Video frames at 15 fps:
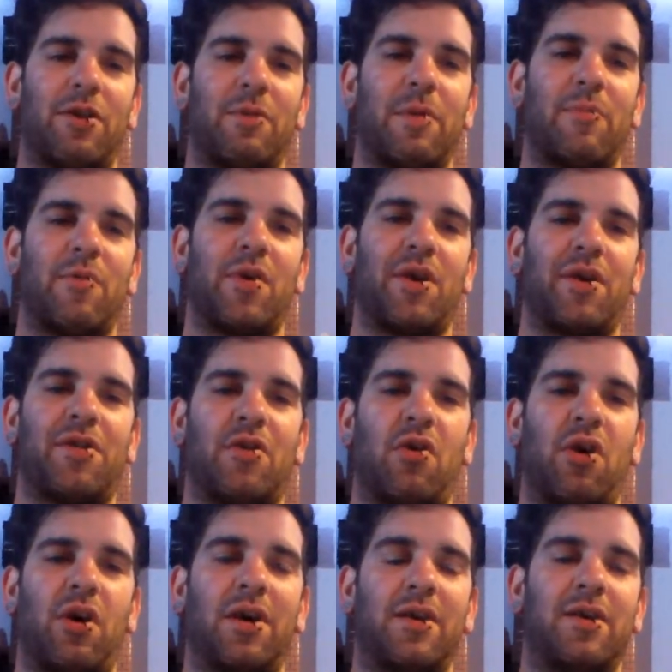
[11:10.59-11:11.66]
I remember I
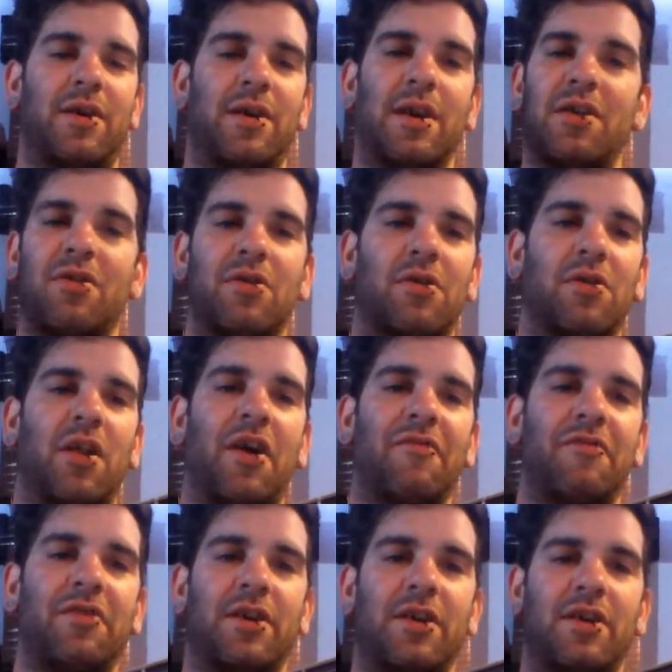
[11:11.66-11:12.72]
saw it, and I just
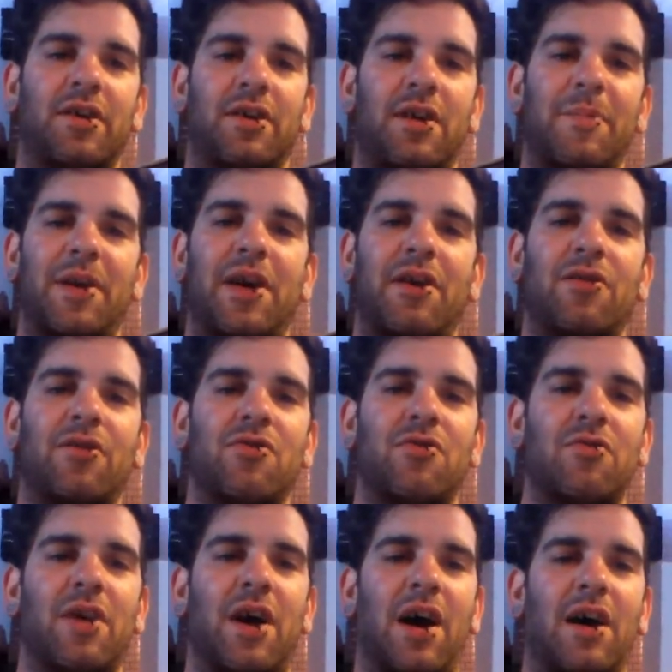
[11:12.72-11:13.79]
loved it. I mean, how could you
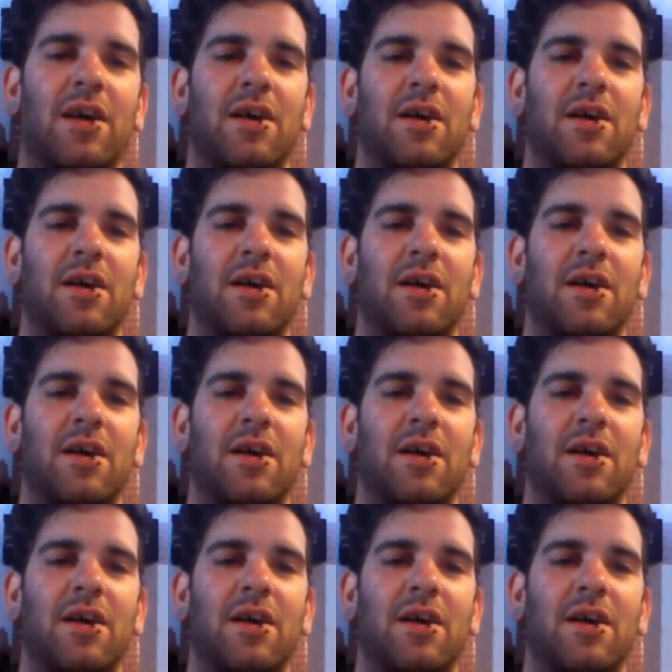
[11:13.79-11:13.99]
not?